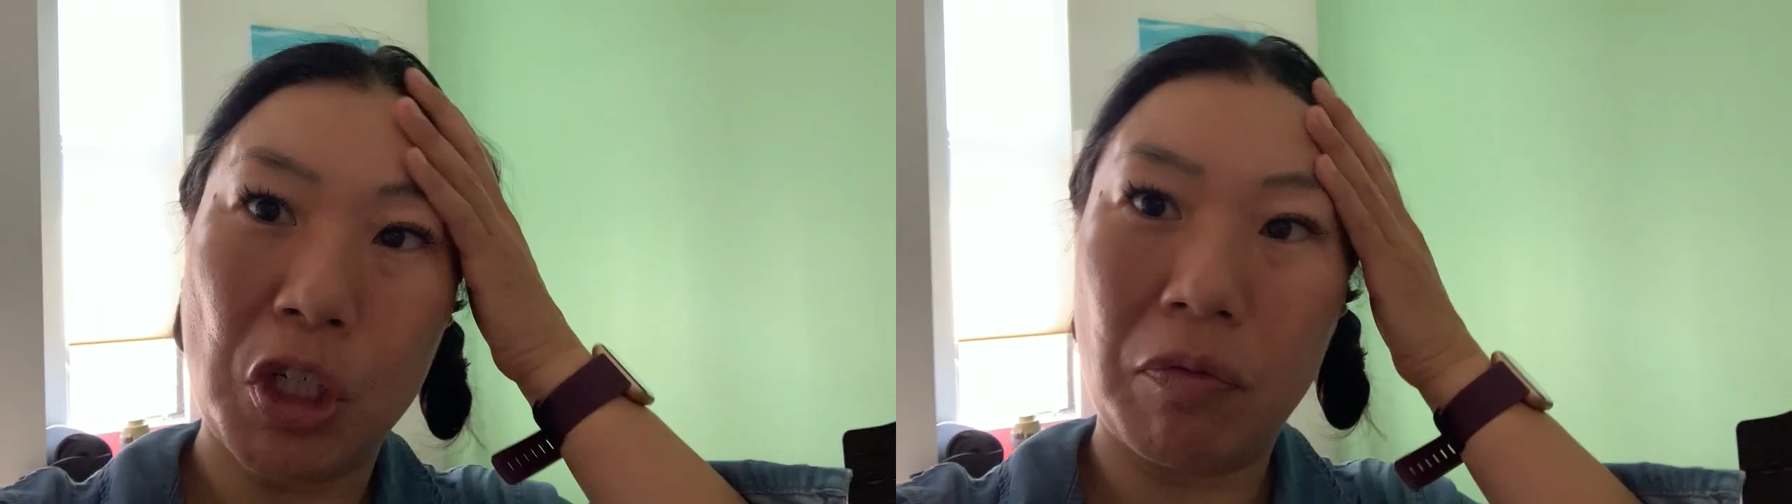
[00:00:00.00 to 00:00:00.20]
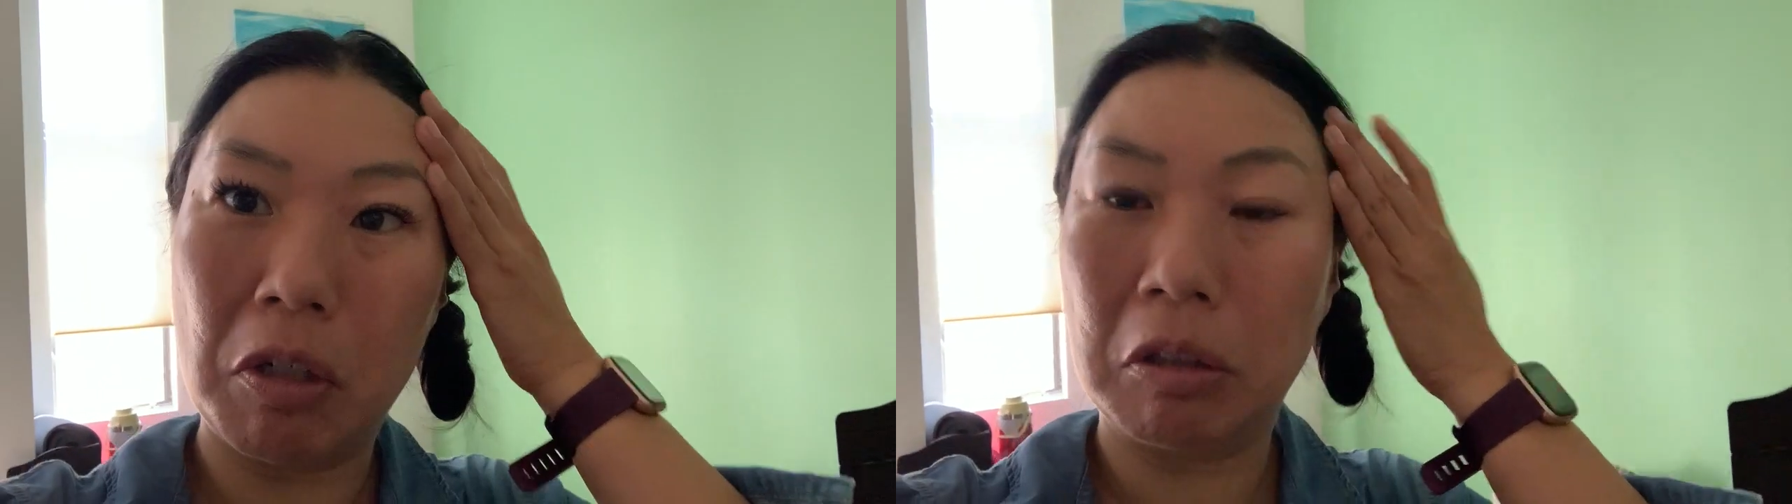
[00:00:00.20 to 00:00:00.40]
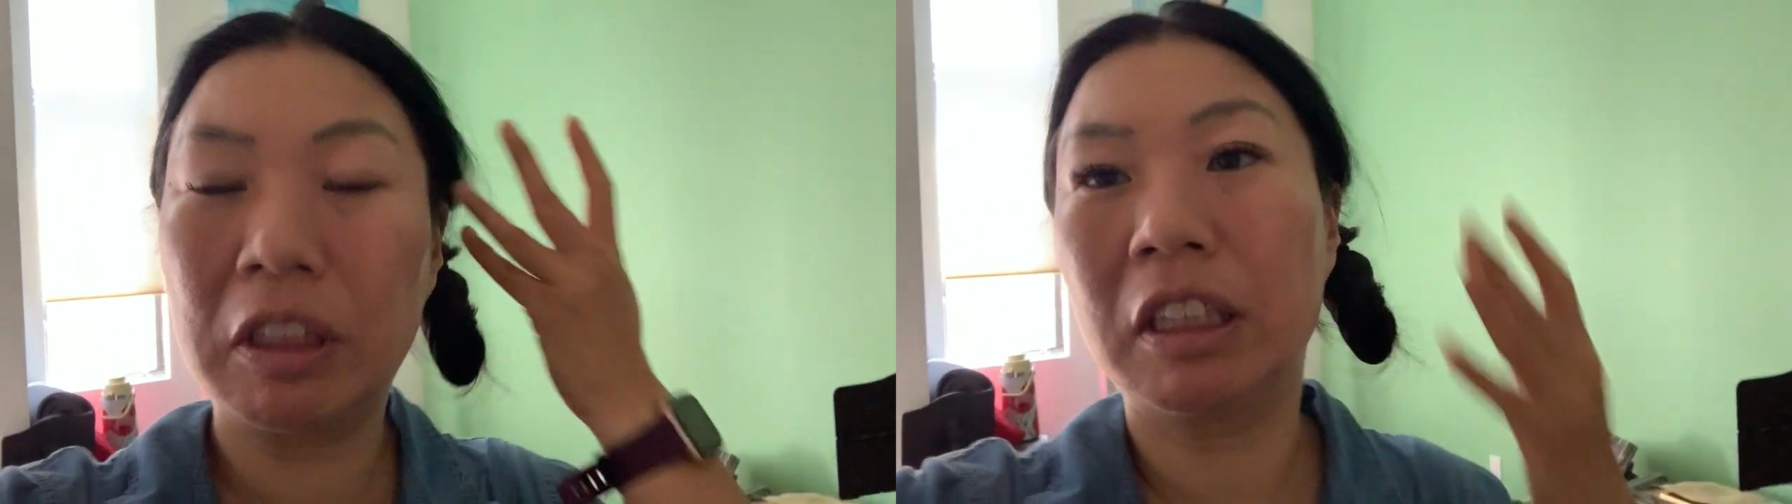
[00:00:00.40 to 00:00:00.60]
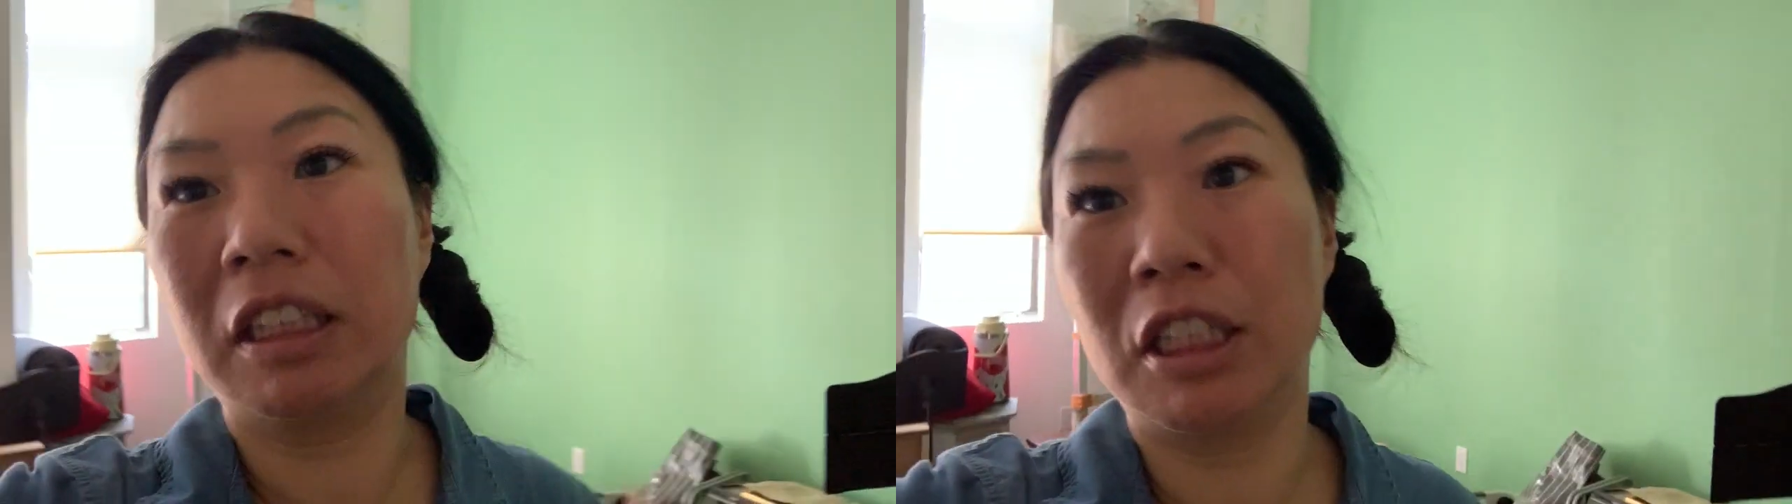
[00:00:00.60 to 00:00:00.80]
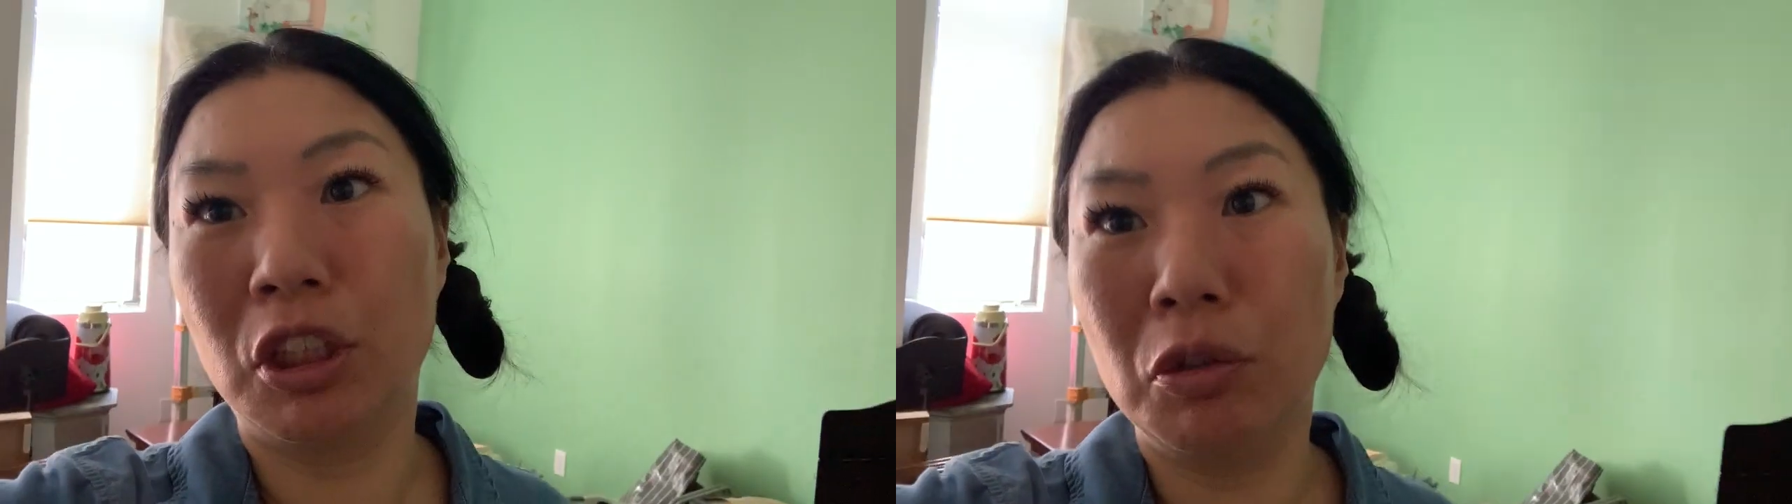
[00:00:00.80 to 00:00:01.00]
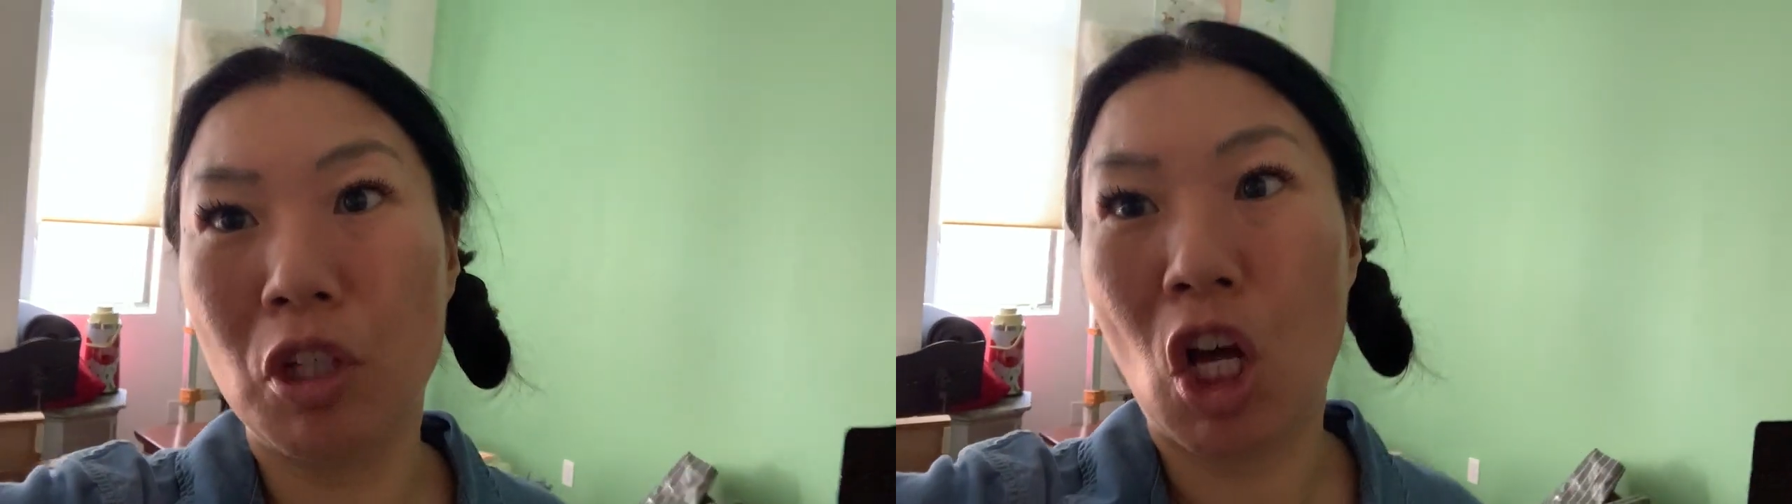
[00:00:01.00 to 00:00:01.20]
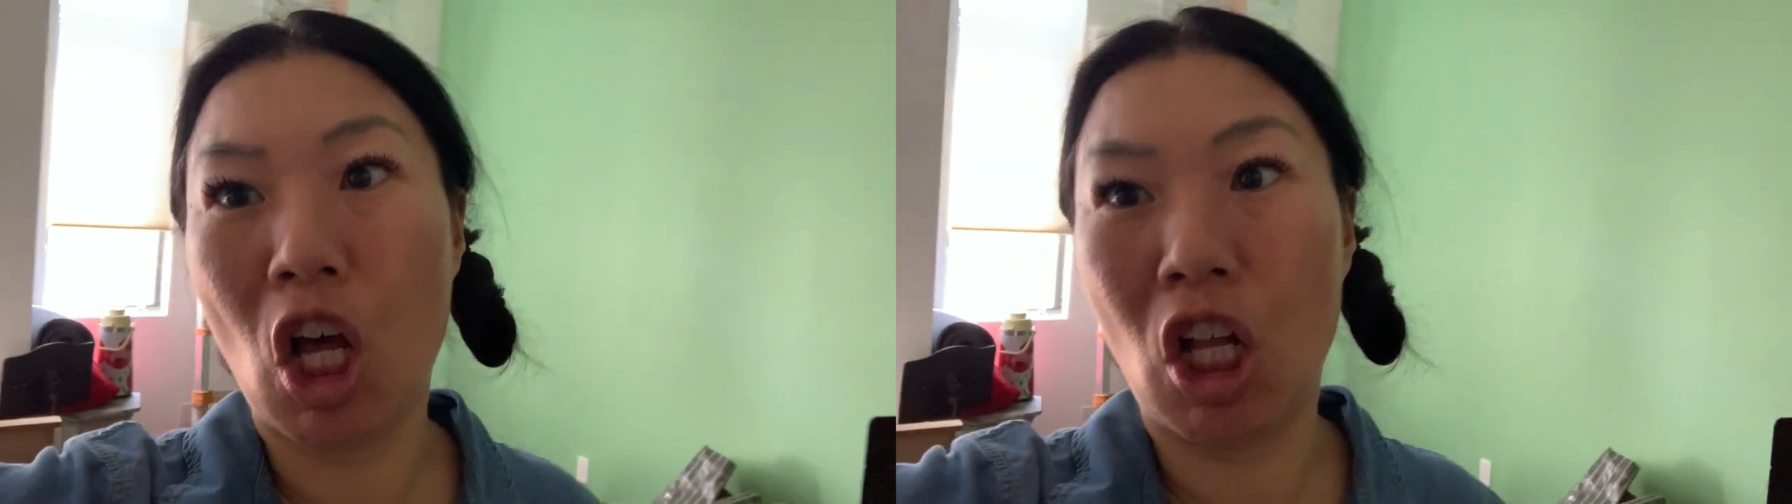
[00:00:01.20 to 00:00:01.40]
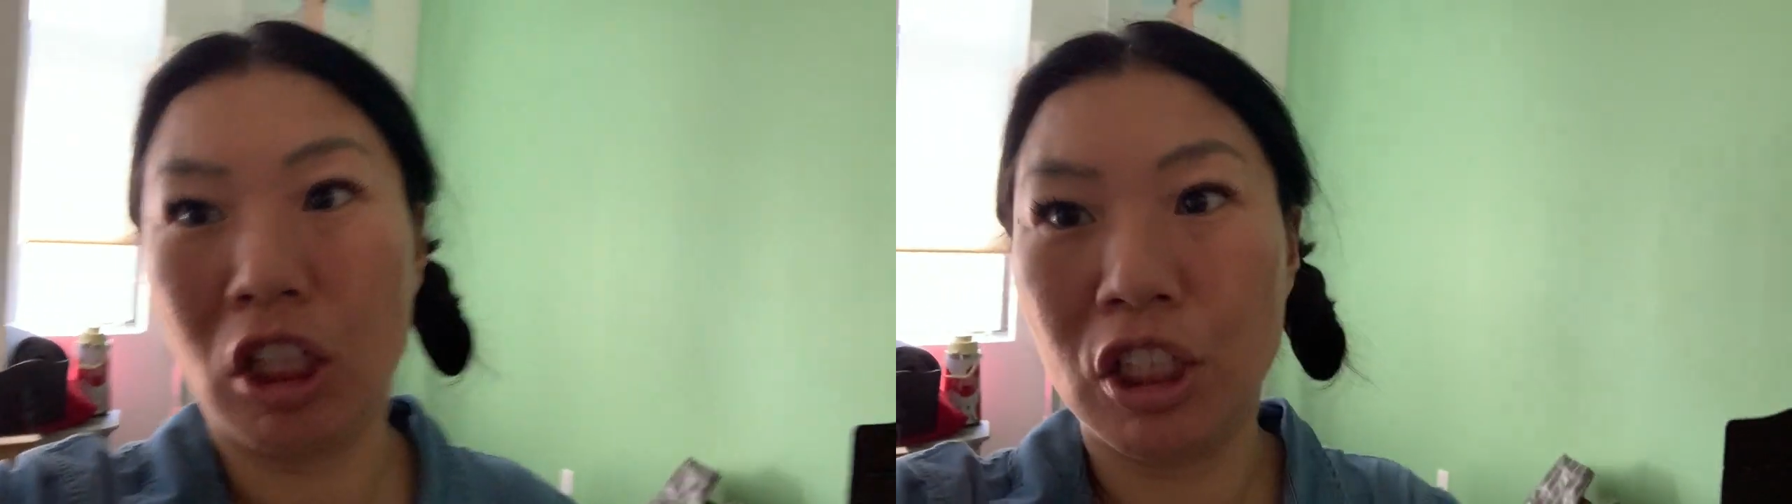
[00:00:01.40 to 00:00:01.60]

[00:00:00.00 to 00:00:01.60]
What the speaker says: folks. Let's do the haul.